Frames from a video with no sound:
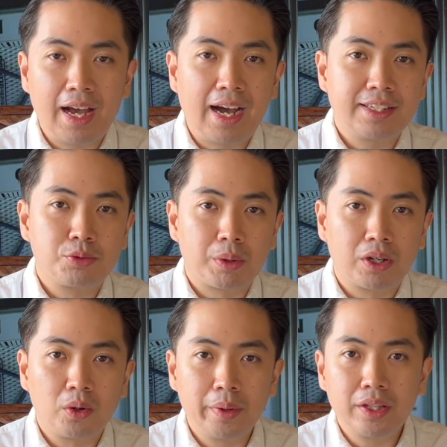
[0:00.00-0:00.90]
as we're
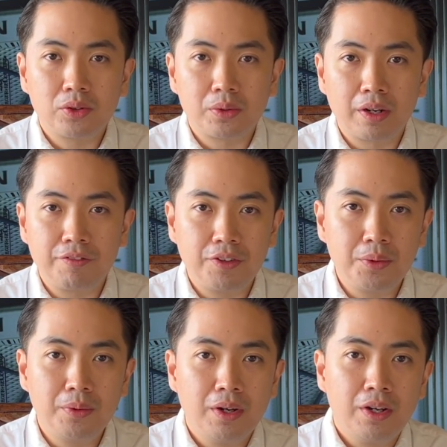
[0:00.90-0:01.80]
going to
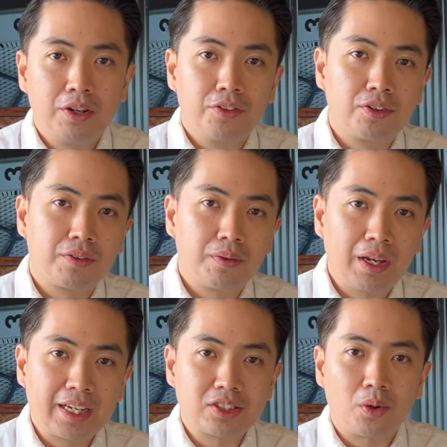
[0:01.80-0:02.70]
review the
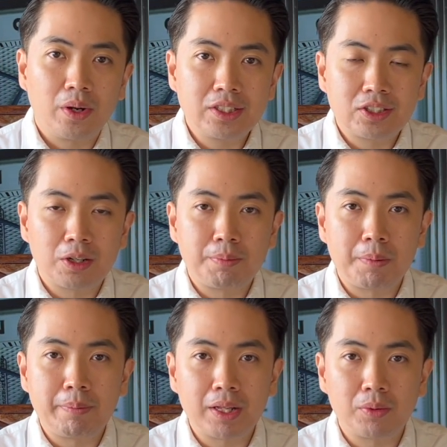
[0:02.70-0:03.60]
Rolex Oyster
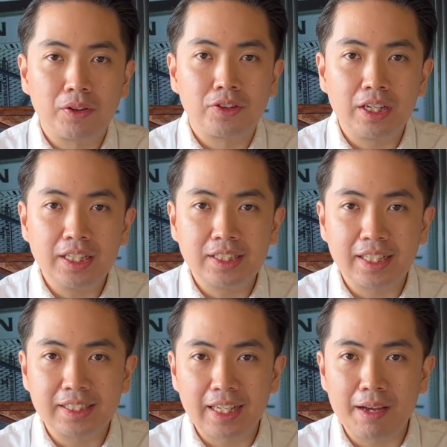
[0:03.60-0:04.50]
Perpetual
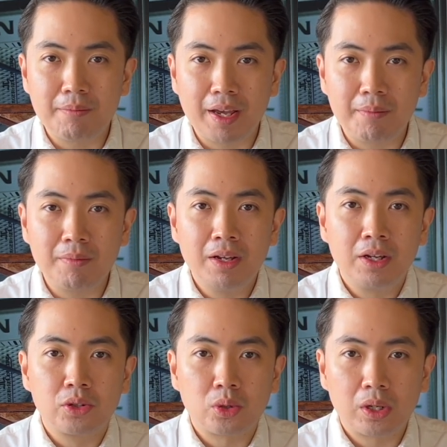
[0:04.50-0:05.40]
36mm
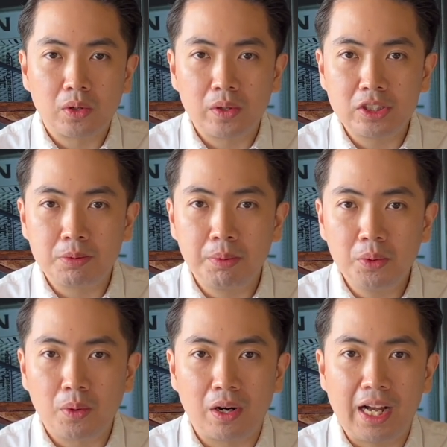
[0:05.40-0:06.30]
Turquoise
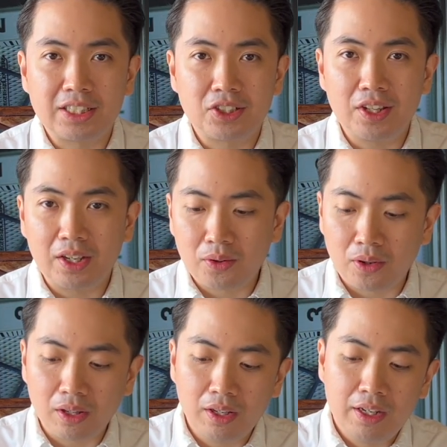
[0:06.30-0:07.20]
Blue, or as they call,